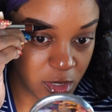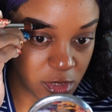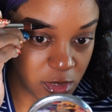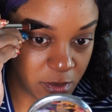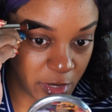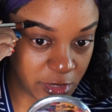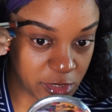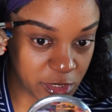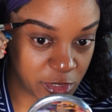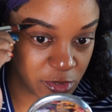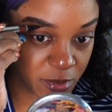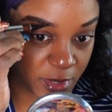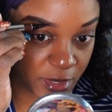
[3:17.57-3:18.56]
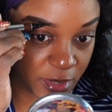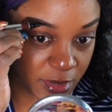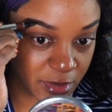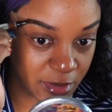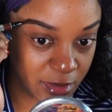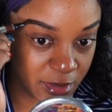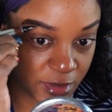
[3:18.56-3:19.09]
She might change her mind.
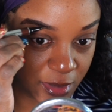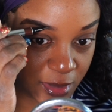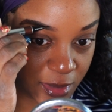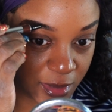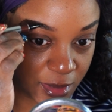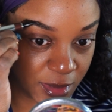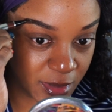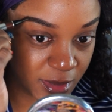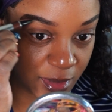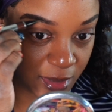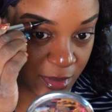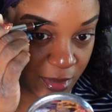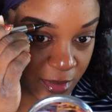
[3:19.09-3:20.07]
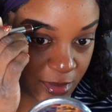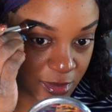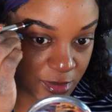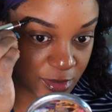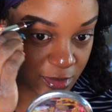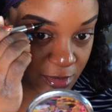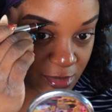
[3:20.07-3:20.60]
So I